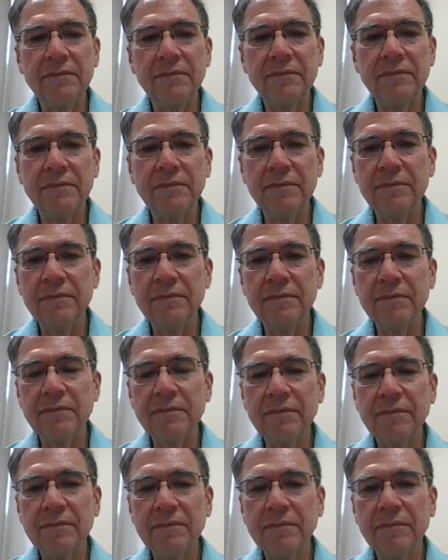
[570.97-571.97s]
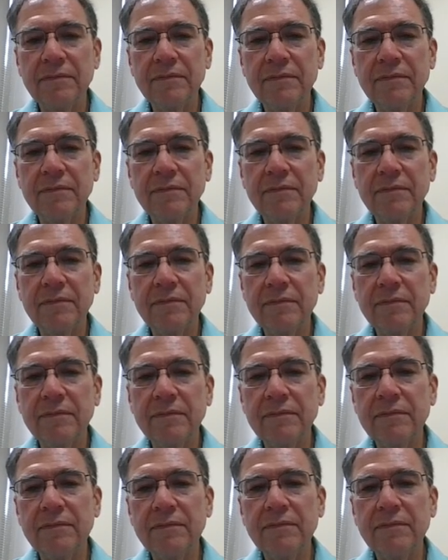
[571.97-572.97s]

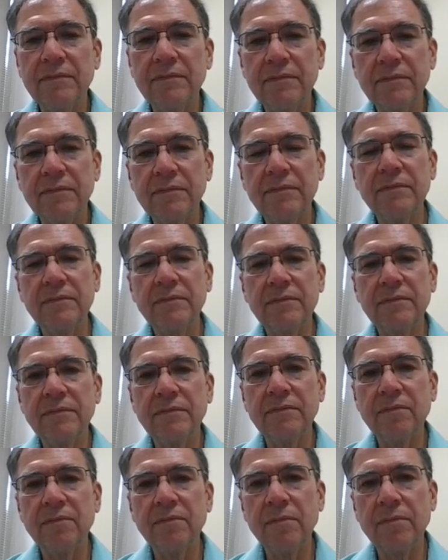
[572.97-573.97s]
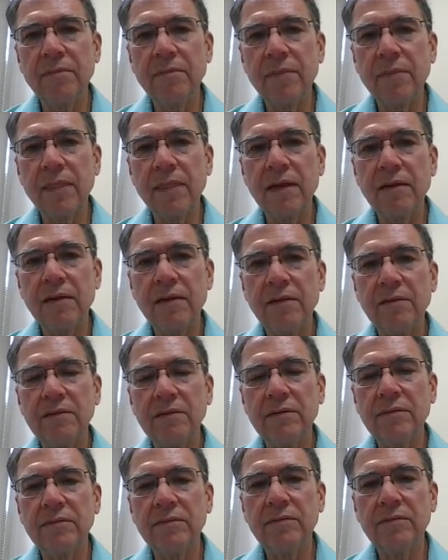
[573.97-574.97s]

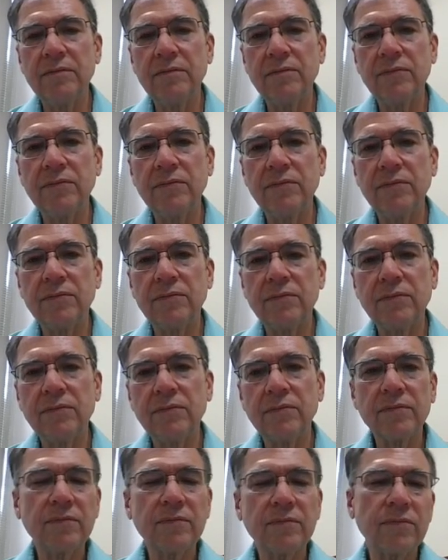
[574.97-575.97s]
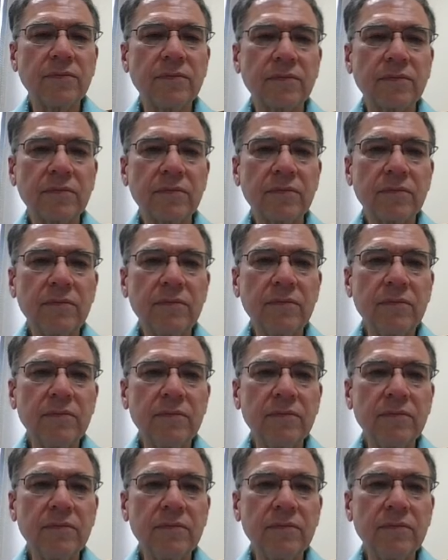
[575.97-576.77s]
The person shown says nothing.